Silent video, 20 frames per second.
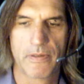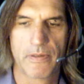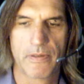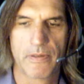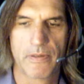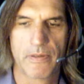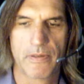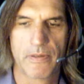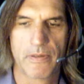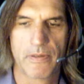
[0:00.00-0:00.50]

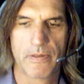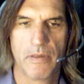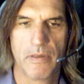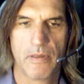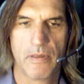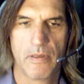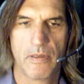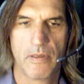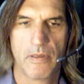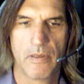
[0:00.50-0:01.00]

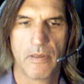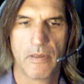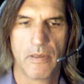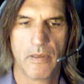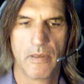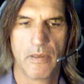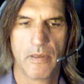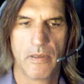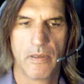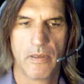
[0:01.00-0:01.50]

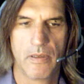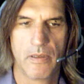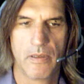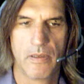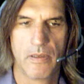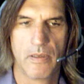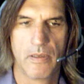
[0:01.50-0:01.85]
(silence)